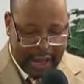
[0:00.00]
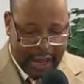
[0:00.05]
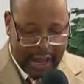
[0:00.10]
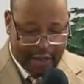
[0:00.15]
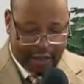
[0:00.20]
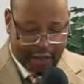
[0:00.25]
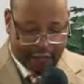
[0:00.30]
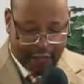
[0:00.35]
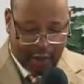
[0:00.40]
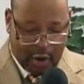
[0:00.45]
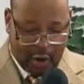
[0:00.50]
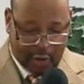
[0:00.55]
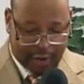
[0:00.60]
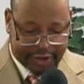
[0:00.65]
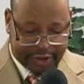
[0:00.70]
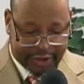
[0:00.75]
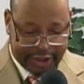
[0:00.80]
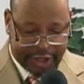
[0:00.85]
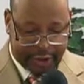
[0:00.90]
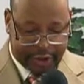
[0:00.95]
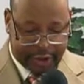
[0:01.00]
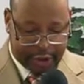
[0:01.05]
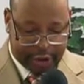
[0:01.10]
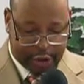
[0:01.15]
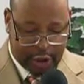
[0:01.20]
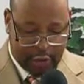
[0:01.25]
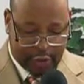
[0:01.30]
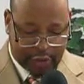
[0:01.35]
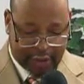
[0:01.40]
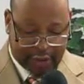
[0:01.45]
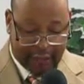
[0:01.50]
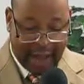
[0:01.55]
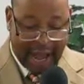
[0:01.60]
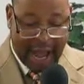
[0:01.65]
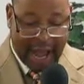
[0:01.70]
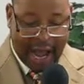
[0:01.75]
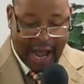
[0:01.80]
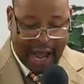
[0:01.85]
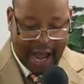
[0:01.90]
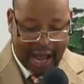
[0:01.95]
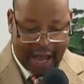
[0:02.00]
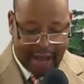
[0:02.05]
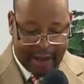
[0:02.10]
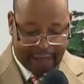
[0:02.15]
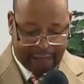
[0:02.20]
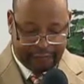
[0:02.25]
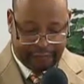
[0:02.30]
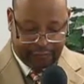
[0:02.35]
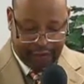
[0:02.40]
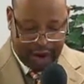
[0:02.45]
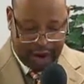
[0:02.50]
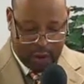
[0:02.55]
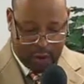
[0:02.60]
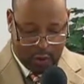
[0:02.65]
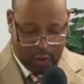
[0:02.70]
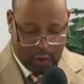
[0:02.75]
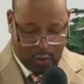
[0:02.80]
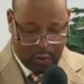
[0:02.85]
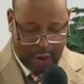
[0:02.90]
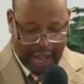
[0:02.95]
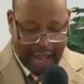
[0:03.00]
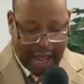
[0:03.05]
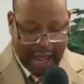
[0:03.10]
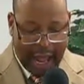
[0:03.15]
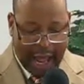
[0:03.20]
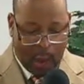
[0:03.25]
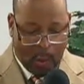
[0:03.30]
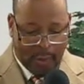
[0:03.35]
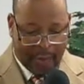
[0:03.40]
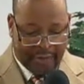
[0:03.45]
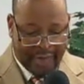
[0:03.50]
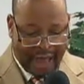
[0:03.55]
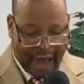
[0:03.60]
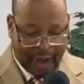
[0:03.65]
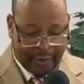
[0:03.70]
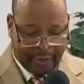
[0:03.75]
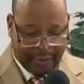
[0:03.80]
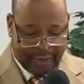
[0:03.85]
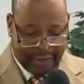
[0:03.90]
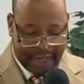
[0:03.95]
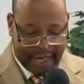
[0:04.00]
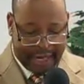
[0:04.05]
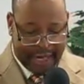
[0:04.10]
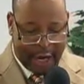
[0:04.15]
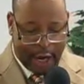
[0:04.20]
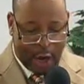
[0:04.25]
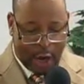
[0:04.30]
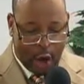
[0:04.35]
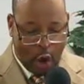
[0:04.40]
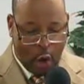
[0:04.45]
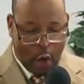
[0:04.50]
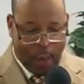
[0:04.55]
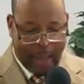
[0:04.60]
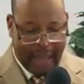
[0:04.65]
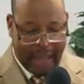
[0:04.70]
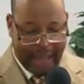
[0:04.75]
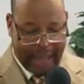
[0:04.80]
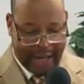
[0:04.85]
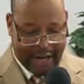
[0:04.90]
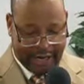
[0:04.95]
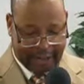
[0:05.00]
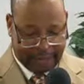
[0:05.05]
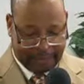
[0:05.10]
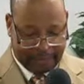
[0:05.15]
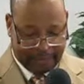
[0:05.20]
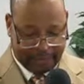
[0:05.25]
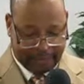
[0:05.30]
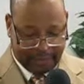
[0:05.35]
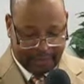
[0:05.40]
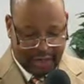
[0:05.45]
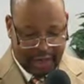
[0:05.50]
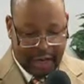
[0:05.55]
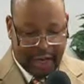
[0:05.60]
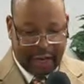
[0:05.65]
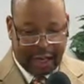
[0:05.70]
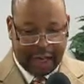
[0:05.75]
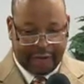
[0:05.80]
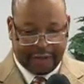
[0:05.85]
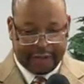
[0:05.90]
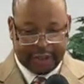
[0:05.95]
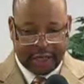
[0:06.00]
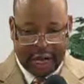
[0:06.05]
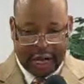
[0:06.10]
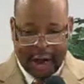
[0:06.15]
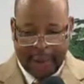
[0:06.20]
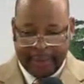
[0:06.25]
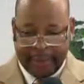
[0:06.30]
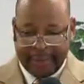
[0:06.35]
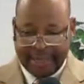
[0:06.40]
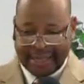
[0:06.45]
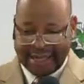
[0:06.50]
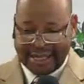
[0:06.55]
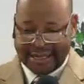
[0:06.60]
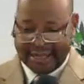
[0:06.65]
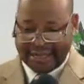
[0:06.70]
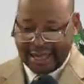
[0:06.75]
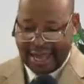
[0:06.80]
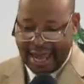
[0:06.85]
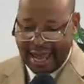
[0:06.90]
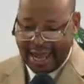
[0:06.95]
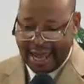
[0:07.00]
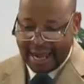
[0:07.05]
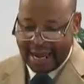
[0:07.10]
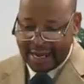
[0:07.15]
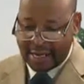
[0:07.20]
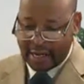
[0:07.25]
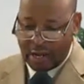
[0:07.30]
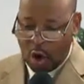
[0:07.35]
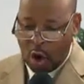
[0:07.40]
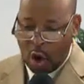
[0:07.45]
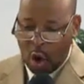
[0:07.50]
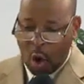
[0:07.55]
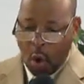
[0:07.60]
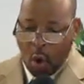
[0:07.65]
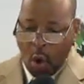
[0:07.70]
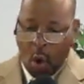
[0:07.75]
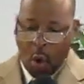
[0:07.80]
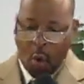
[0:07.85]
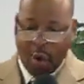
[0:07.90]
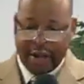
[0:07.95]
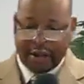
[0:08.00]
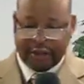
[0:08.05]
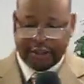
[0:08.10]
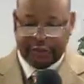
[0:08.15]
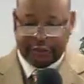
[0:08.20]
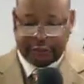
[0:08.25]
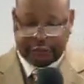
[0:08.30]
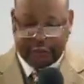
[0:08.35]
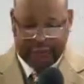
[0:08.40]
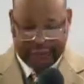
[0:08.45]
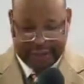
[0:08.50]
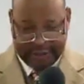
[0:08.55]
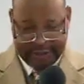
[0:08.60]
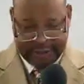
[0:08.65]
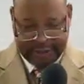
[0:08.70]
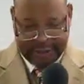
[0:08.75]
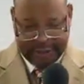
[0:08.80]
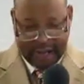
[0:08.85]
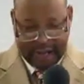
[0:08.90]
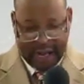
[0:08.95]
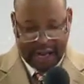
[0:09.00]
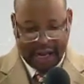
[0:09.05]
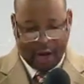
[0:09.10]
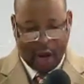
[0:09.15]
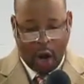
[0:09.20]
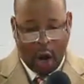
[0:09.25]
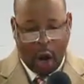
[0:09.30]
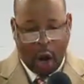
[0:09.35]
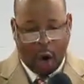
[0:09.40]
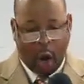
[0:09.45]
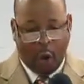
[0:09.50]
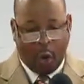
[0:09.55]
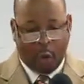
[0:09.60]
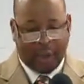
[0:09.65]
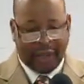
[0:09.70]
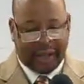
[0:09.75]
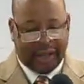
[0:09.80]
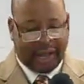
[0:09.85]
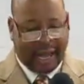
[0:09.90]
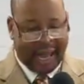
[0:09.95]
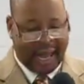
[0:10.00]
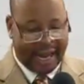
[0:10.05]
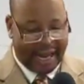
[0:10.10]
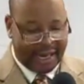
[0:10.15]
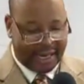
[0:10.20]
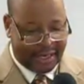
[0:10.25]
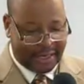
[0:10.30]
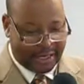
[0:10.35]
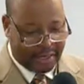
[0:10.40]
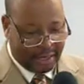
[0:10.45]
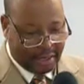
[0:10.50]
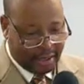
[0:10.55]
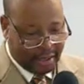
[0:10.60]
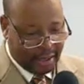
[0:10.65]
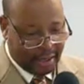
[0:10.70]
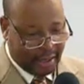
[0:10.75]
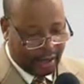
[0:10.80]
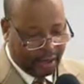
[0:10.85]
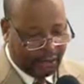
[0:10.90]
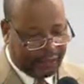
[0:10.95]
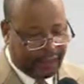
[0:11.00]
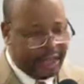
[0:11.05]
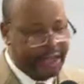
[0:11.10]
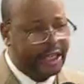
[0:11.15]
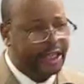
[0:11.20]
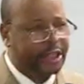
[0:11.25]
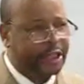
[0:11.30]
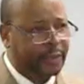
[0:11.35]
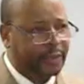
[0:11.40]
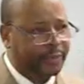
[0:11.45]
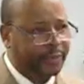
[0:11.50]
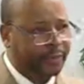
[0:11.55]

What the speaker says: And Pharaoh said unto Joseph, I am Pharaoh, and without thee no man lift up his hand or his foot in all the land of Egypt.